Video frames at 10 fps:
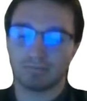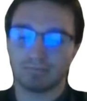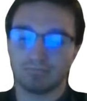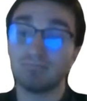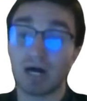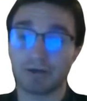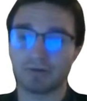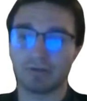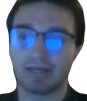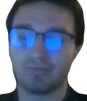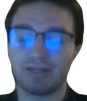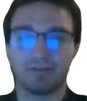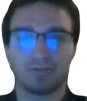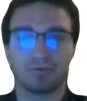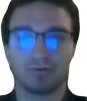model, and we can
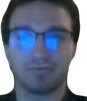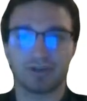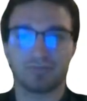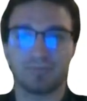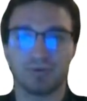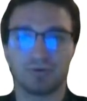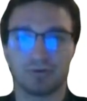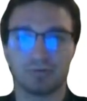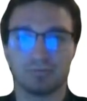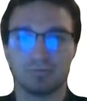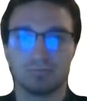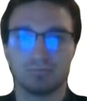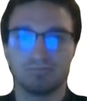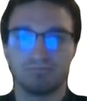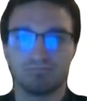sort of explore
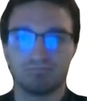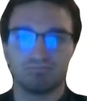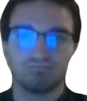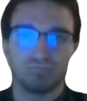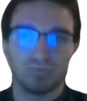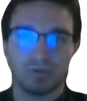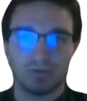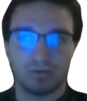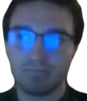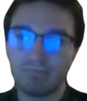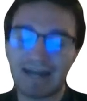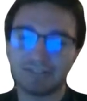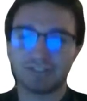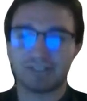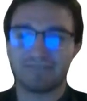the
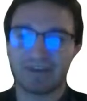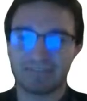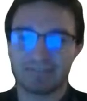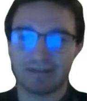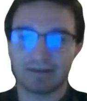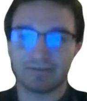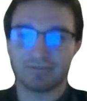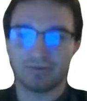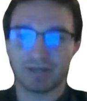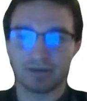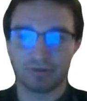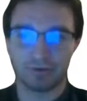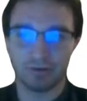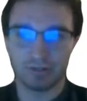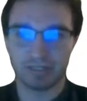magic that Fastai is doing under the
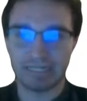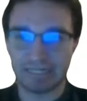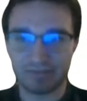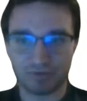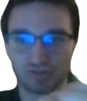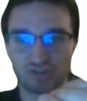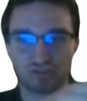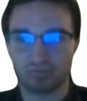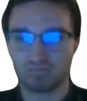hood, even just